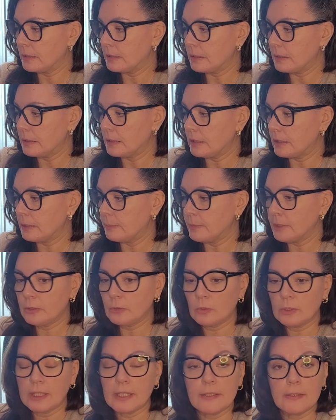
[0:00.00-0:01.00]
I'm a
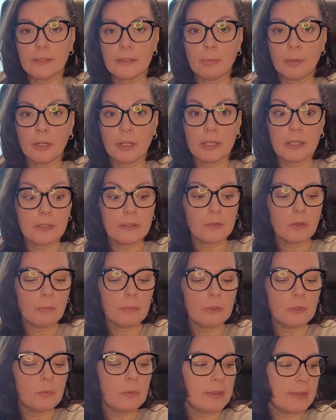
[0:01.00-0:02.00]
little late to the party, so I'll
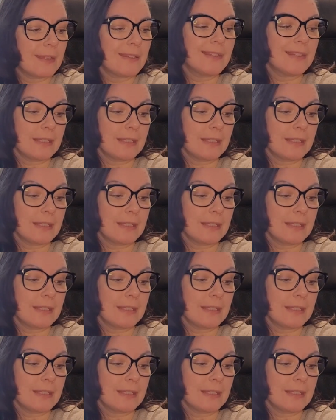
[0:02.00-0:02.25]
be doing that